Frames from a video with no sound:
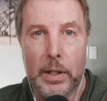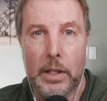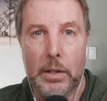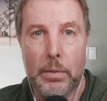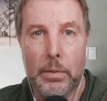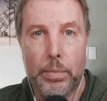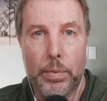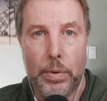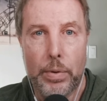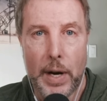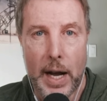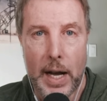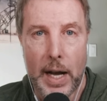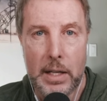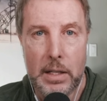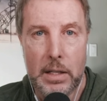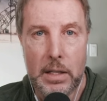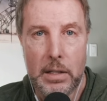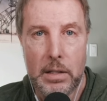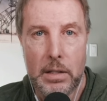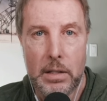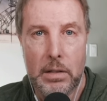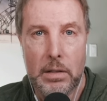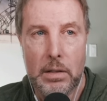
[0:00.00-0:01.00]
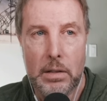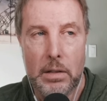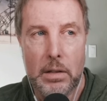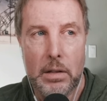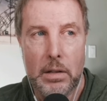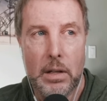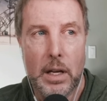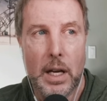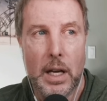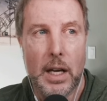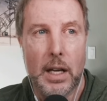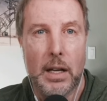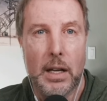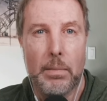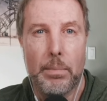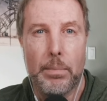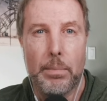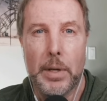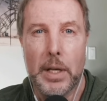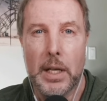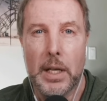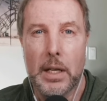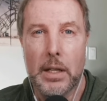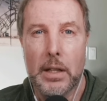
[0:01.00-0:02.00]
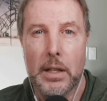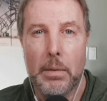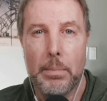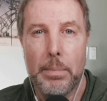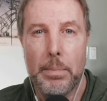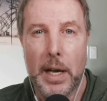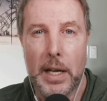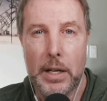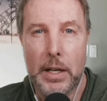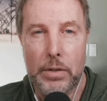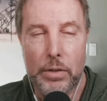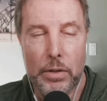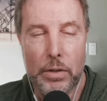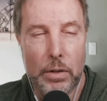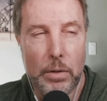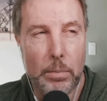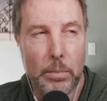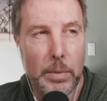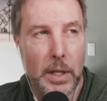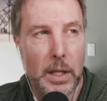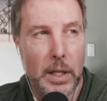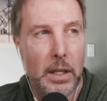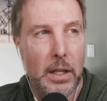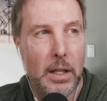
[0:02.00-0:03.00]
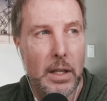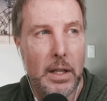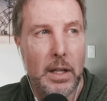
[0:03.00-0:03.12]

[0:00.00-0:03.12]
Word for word: depressed and be in the bedroom and